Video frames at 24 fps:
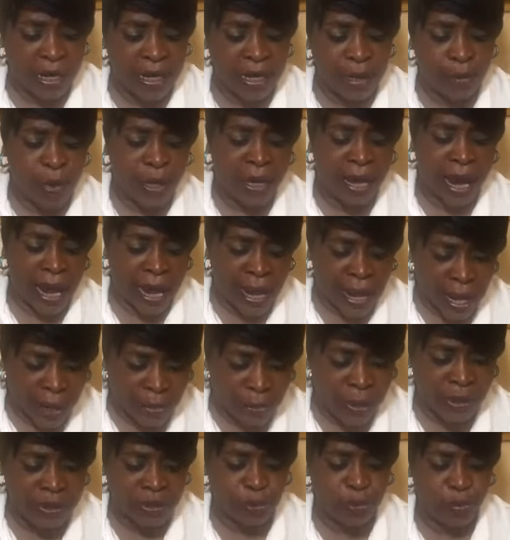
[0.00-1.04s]
even
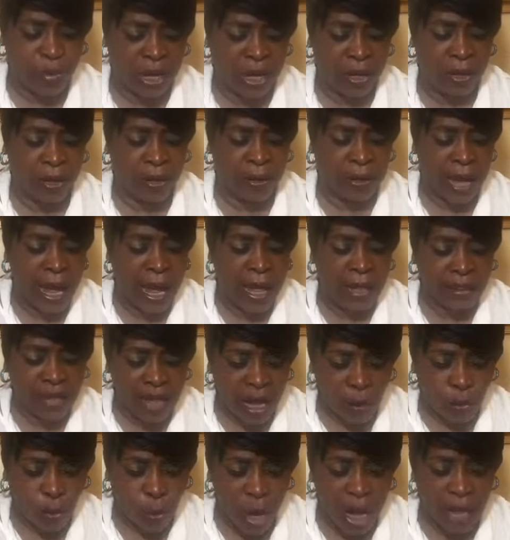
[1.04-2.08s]
Aaron's beard
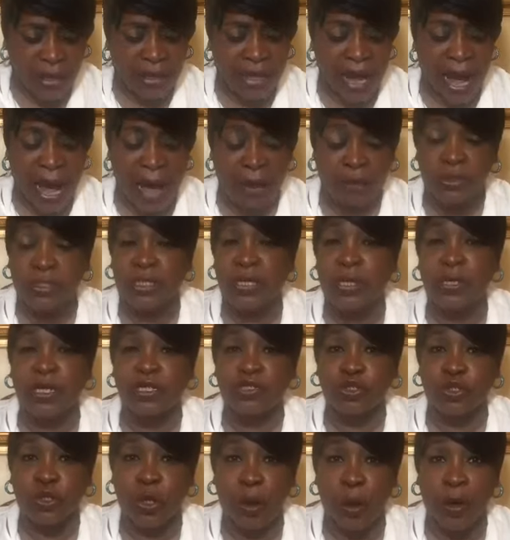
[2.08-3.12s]
that went down to the
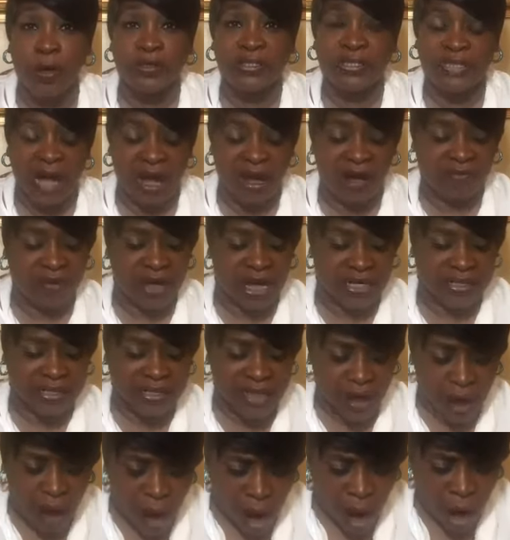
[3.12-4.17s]
skirts of his
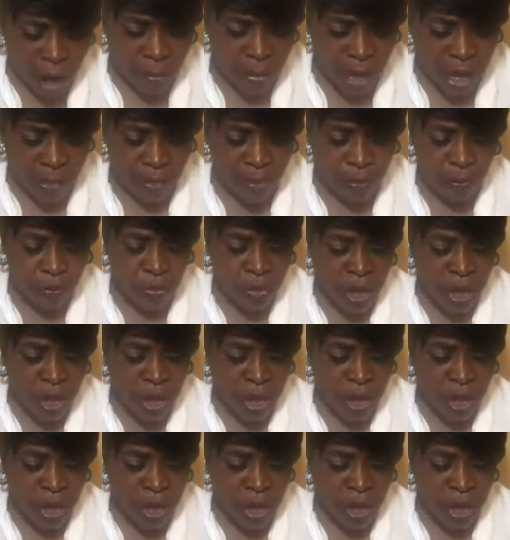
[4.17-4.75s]
garment,